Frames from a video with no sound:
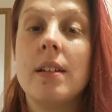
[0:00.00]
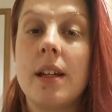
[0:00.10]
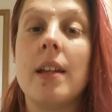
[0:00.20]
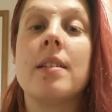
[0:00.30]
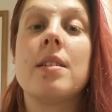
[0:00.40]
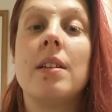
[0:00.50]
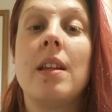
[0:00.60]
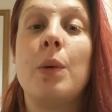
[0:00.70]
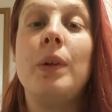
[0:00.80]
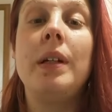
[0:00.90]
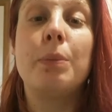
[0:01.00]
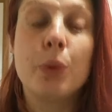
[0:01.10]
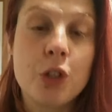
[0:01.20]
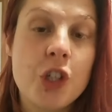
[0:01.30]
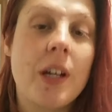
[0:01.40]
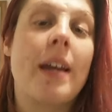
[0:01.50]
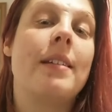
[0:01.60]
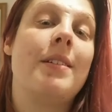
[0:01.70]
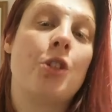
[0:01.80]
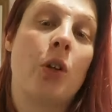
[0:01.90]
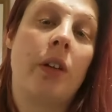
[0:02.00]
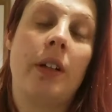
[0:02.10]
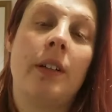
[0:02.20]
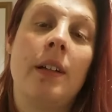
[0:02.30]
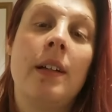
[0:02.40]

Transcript: that we appreciate each other.